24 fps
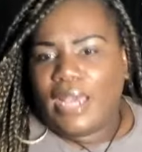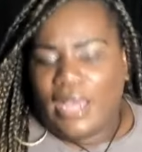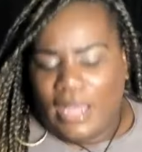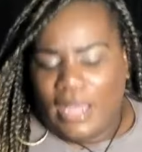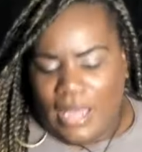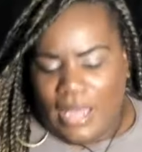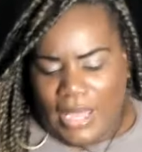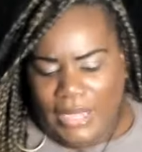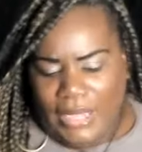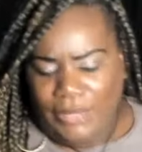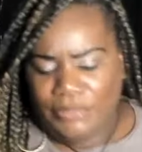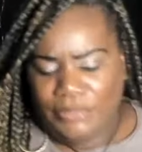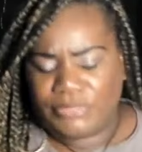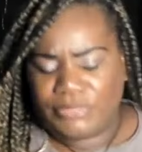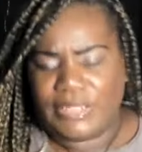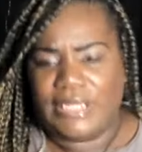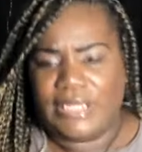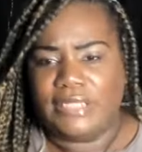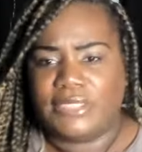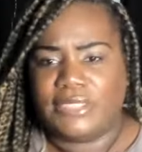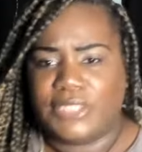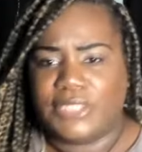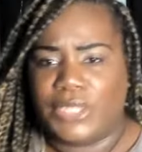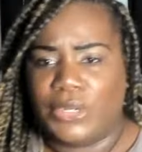I don't
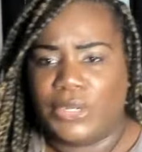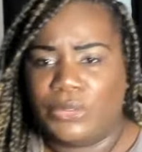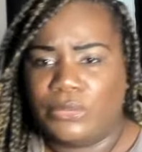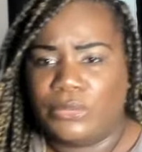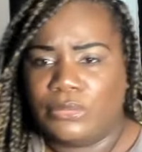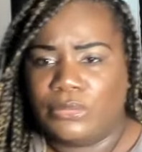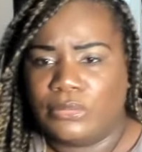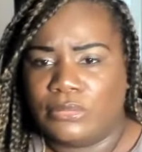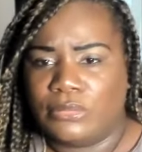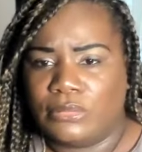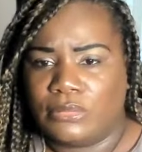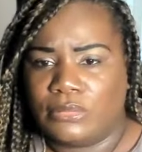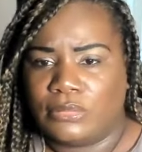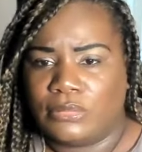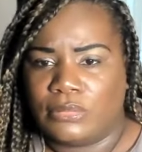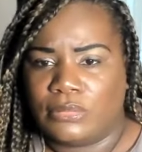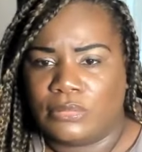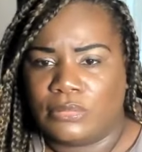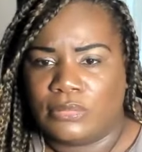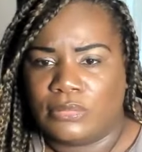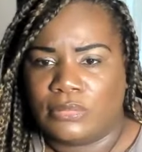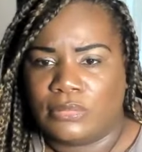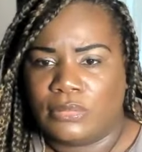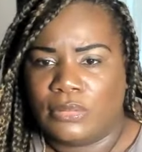think so.
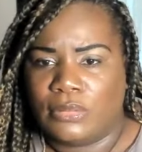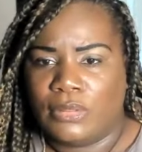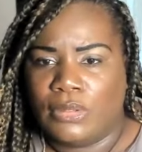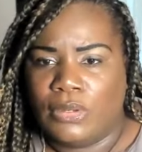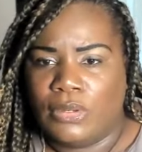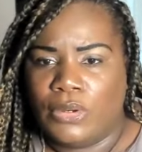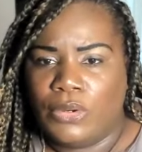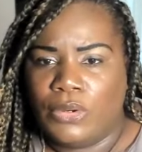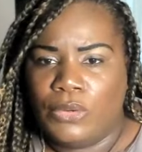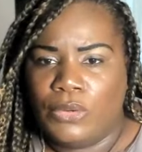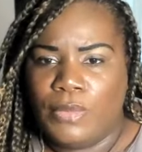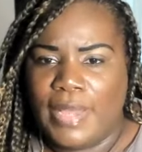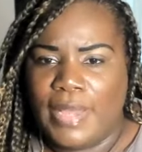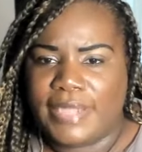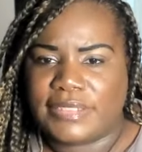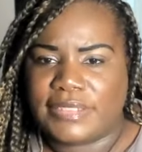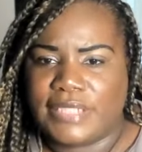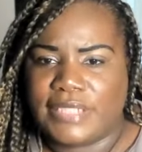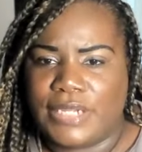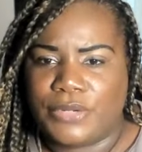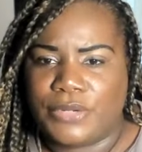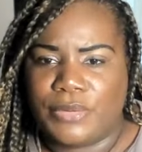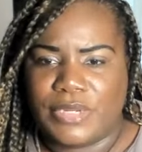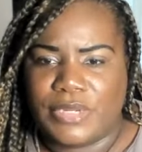Who
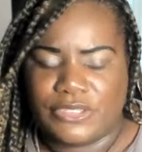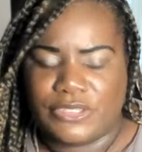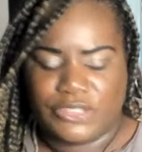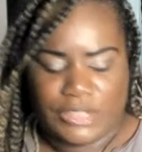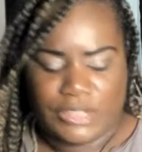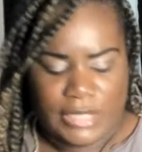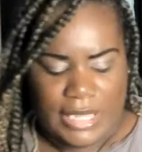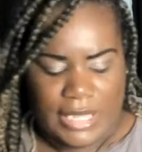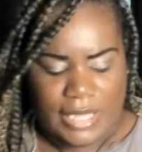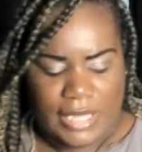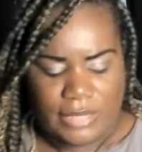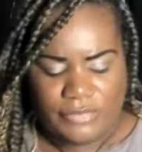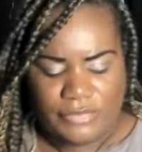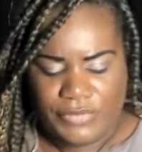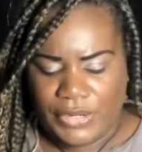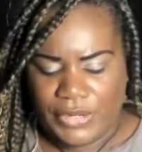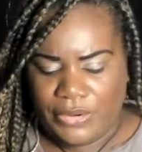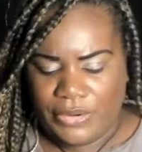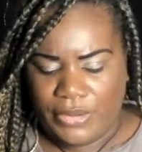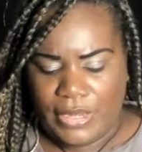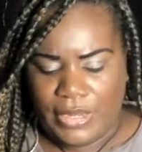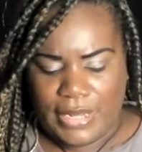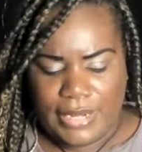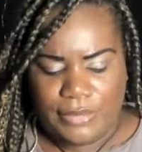asked that question? Elephant
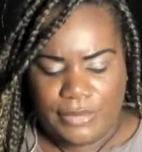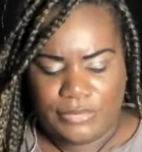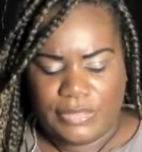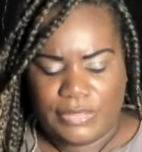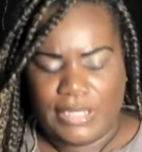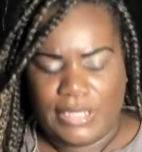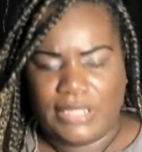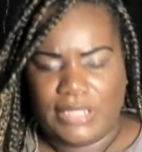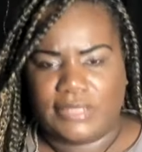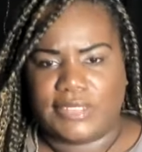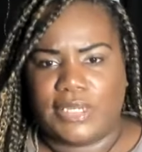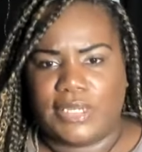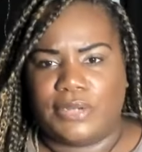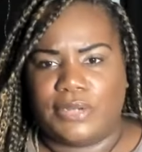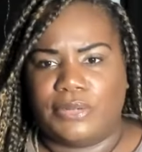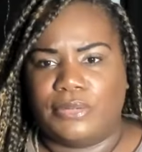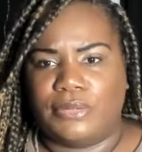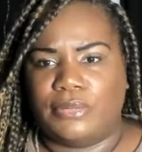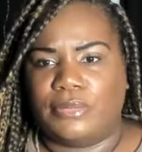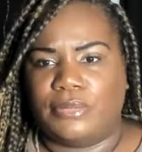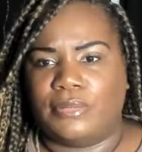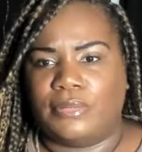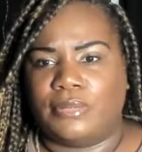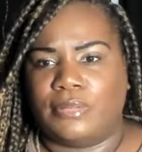Girl? I don't think
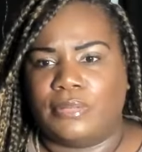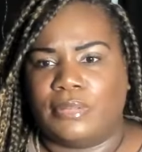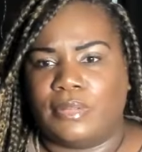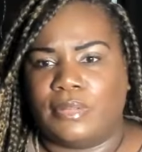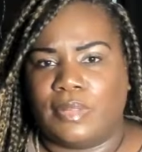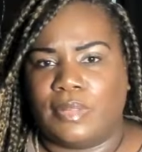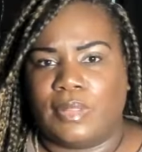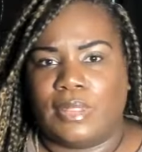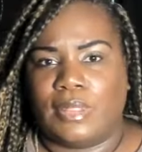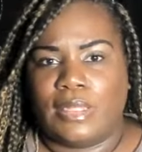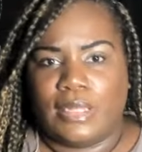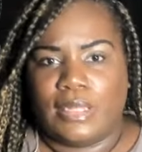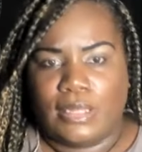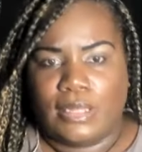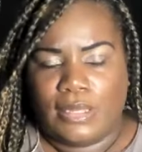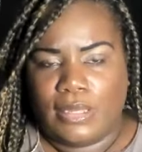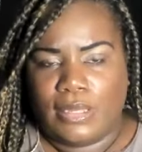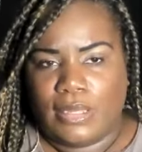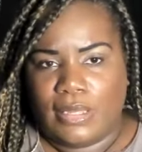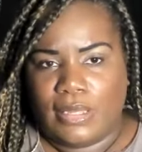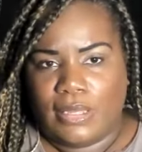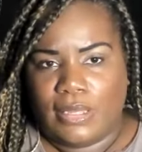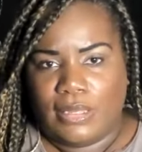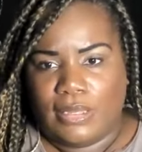so.
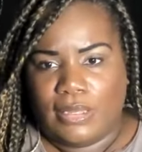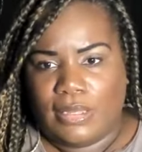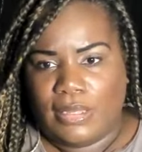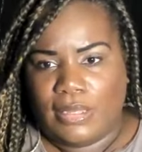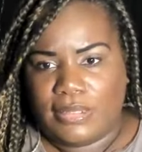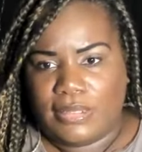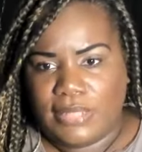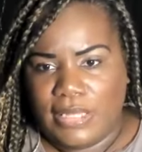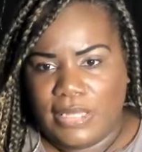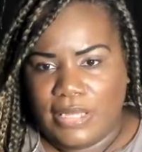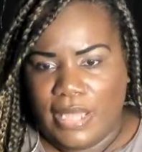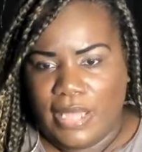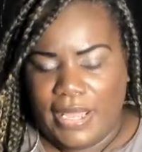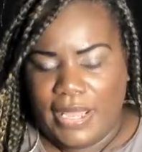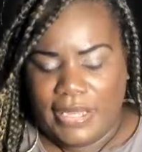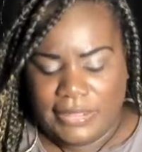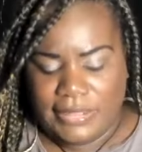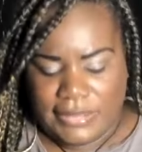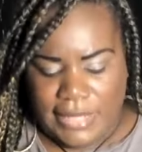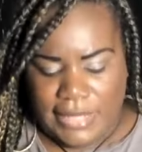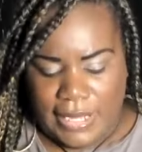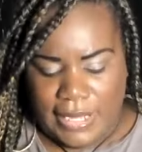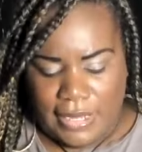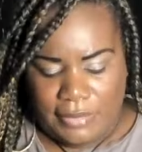I think
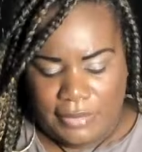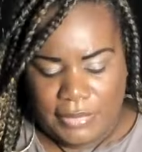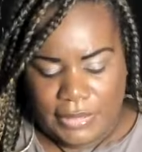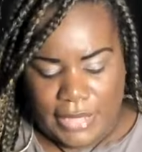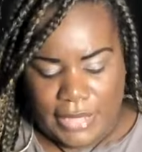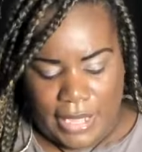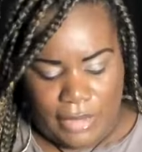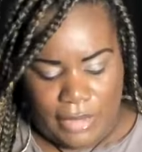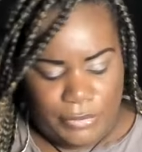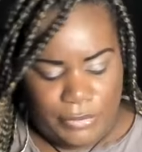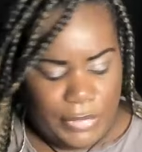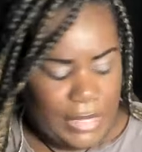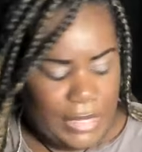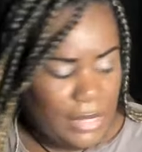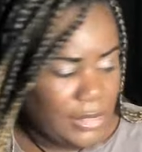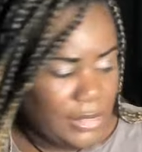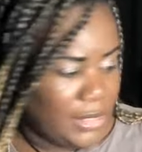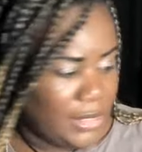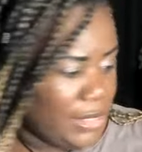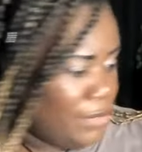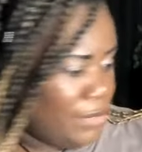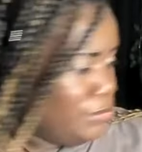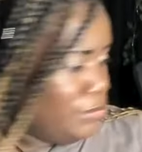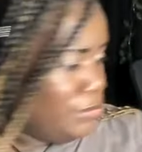ASAP got
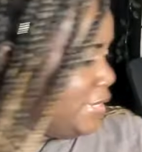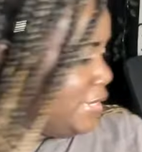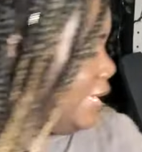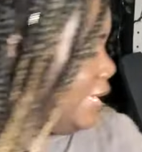Rihanna nose in